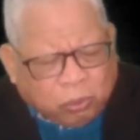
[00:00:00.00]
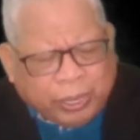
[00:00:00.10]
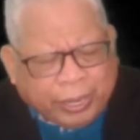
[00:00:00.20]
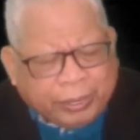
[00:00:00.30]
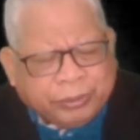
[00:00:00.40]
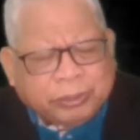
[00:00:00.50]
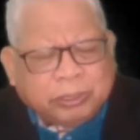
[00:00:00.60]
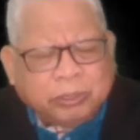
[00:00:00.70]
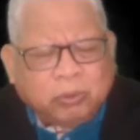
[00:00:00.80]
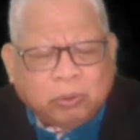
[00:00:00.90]
goal
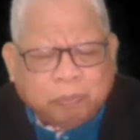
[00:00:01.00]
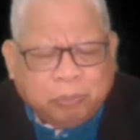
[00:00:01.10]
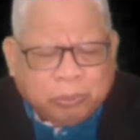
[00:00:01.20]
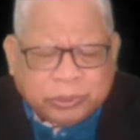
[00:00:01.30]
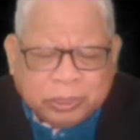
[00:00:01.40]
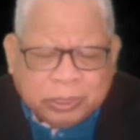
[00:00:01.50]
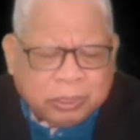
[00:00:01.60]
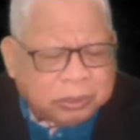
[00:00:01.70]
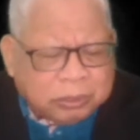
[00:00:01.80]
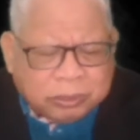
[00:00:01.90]
entered the goal post.
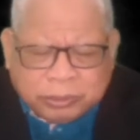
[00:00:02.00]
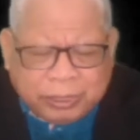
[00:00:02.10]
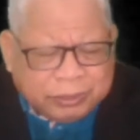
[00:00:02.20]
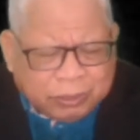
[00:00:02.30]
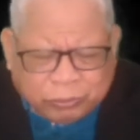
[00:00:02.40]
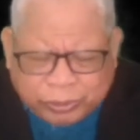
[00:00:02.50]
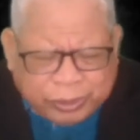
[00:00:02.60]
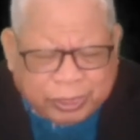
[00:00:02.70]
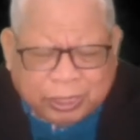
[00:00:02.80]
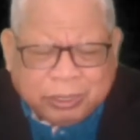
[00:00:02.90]
These are
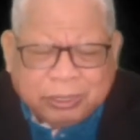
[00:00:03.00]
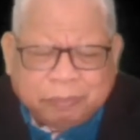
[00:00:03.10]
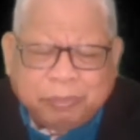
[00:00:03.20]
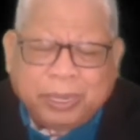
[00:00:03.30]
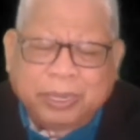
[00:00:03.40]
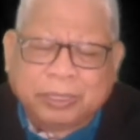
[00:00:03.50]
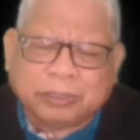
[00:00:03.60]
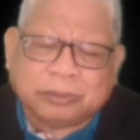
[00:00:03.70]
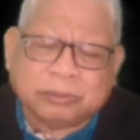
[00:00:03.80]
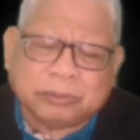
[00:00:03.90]
already in the
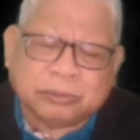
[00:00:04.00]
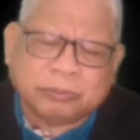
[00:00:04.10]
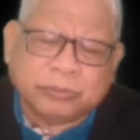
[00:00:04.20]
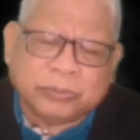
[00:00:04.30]
plan.